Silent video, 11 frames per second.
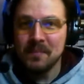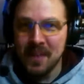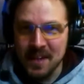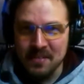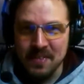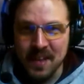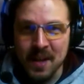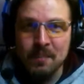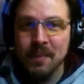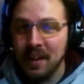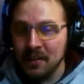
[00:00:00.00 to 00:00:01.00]
Not even
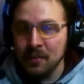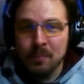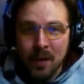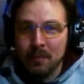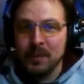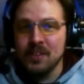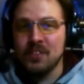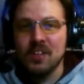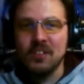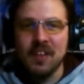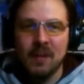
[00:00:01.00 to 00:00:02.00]
them. They're probably
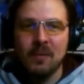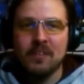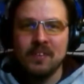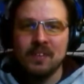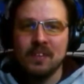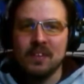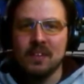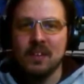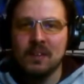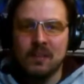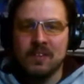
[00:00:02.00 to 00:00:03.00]
discussing that with
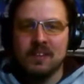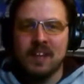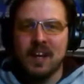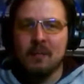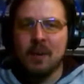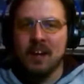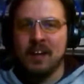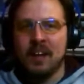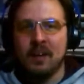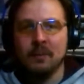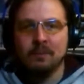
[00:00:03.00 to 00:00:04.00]
the DM right
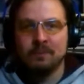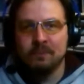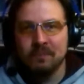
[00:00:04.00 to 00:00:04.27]
now.